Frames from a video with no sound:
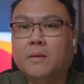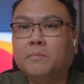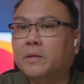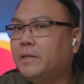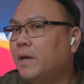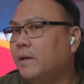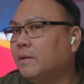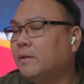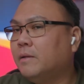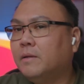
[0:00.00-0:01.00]
But yeah,
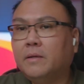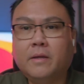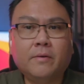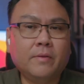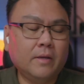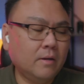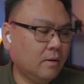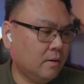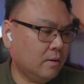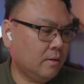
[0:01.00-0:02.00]
here they
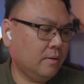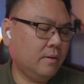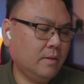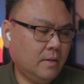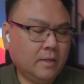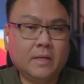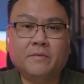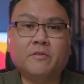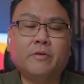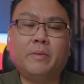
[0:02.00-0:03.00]
are. Again,
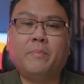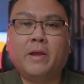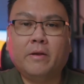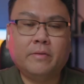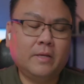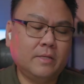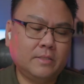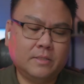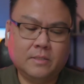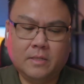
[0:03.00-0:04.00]
I've already paired these.